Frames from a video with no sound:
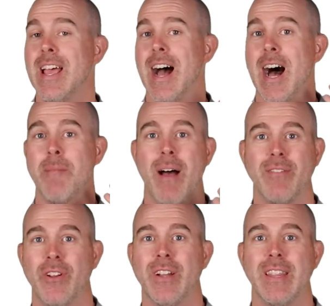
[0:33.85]
Um, I've
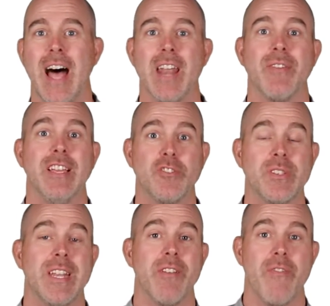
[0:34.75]
learned a lot of
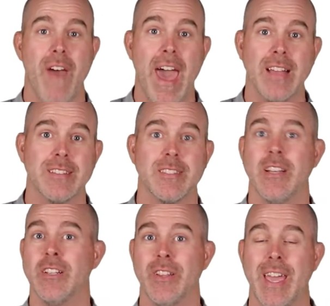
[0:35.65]
interesting facts
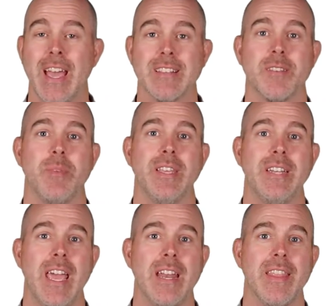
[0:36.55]
looking at some of the
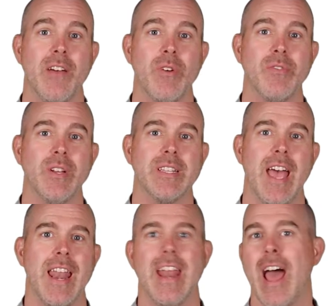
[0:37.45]
data that we've looked
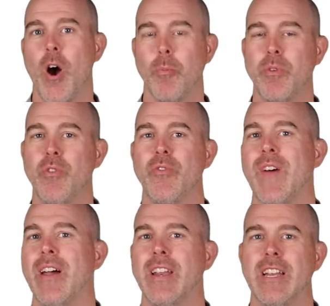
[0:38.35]
at, and I hope you
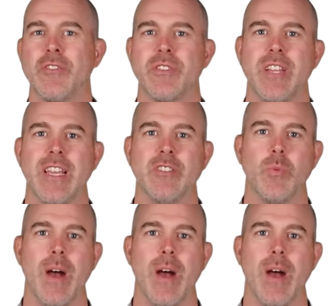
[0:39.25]
found it interesting as